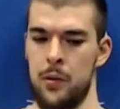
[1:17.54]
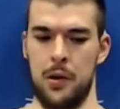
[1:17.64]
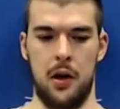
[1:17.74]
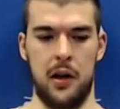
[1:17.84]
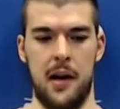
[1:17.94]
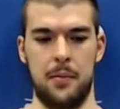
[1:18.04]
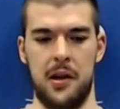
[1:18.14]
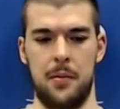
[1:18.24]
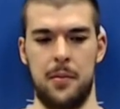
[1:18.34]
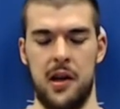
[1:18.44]
we all got to
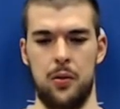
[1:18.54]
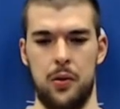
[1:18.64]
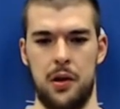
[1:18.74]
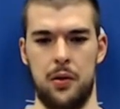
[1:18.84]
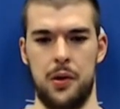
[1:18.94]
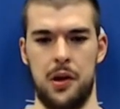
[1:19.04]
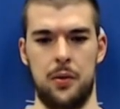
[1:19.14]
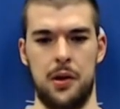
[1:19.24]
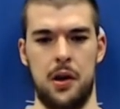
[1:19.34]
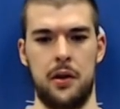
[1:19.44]
be better. We, we
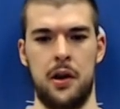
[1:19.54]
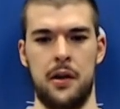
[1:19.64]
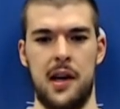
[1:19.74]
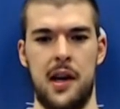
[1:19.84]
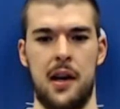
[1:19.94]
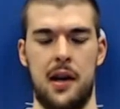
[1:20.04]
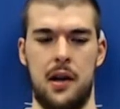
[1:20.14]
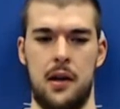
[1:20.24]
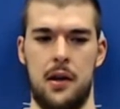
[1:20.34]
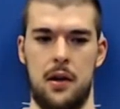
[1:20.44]
we all know that,
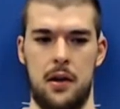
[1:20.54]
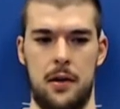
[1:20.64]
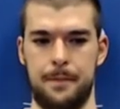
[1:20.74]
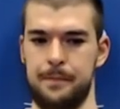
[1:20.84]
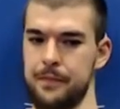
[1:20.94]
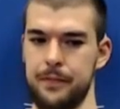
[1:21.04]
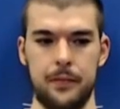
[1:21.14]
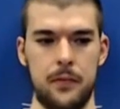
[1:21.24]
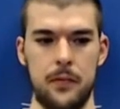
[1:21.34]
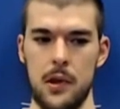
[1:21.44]
and uh,
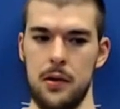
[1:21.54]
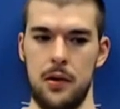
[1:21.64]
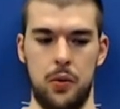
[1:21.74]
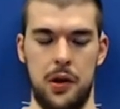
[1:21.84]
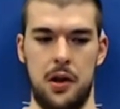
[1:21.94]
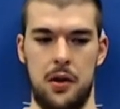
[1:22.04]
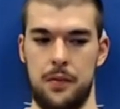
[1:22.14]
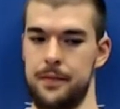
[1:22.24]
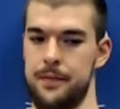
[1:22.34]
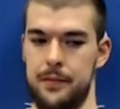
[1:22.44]
we're
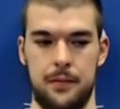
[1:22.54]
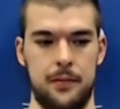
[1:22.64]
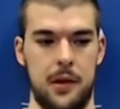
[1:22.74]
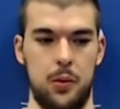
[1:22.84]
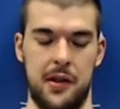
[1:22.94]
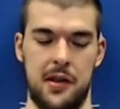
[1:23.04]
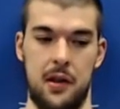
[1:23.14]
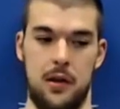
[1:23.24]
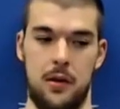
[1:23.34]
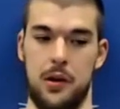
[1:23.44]
we
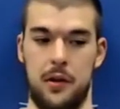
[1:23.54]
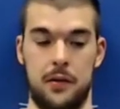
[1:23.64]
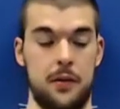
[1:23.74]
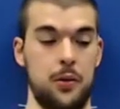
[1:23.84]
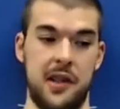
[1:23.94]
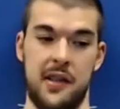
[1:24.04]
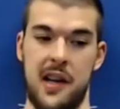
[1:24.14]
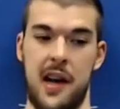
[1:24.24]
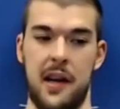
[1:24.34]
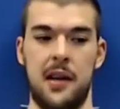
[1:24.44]
so we we just got
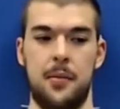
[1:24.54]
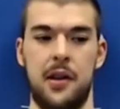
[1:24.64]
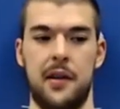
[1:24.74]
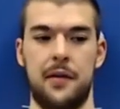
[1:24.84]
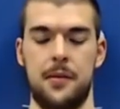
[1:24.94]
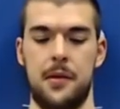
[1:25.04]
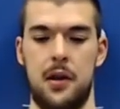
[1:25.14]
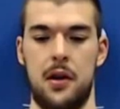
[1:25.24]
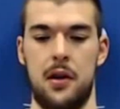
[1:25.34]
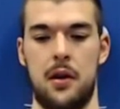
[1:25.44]
to keep building from the
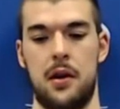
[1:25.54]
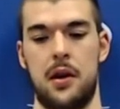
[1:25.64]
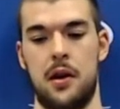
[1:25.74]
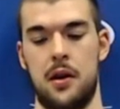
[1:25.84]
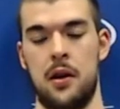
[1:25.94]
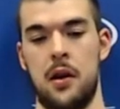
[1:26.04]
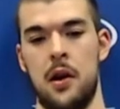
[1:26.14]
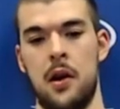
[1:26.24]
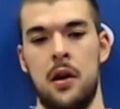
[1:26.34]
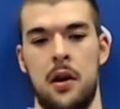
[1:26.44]
on
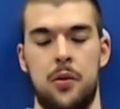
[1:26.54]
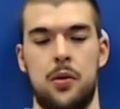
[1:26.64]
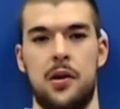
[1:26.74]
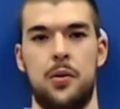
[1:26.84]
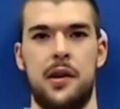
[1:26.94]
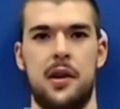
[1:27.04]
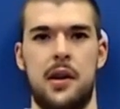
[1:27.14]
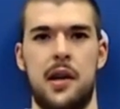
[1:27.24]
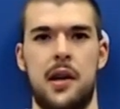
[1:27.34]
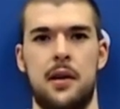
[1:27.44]
uh, on the work we did
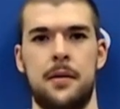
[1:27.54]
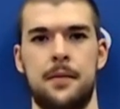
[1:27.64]
tonight.